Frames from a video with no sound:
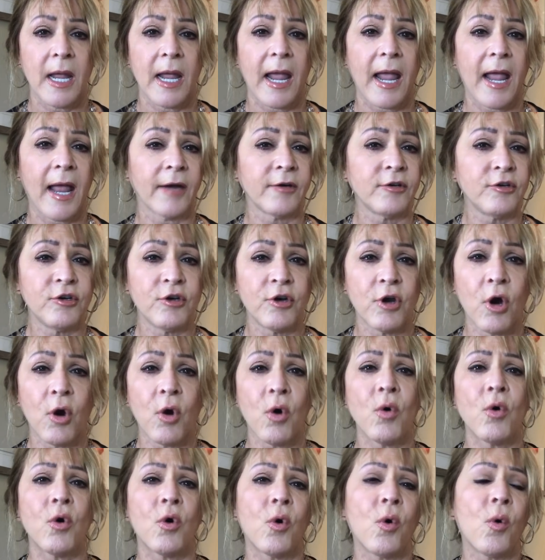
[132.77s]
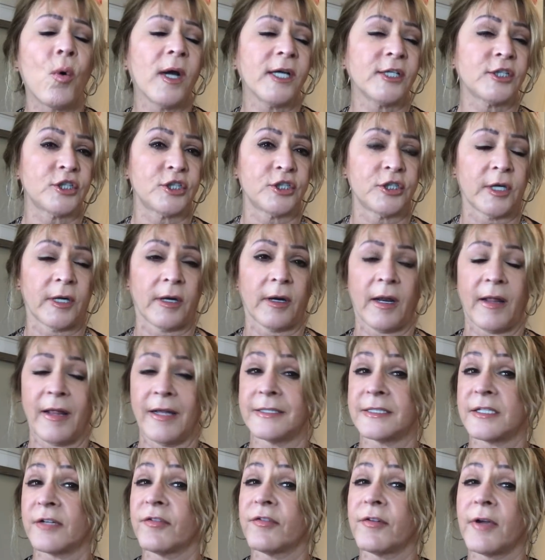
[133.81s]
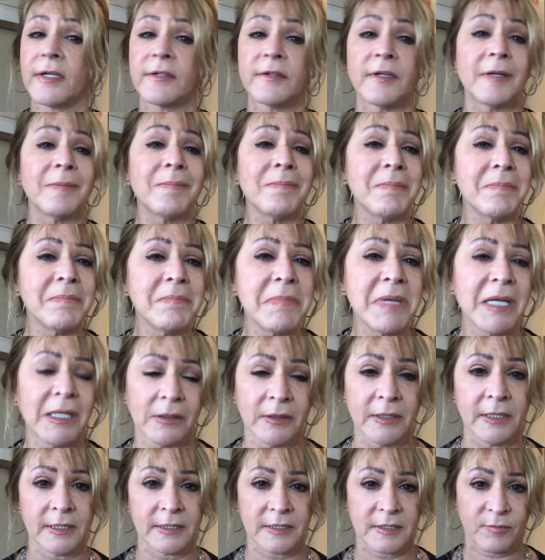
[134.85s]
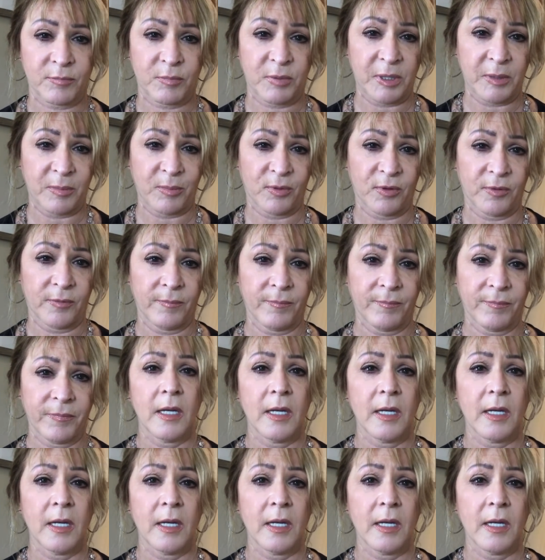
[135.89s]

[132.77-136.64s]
And no question, it's affecting millions of people.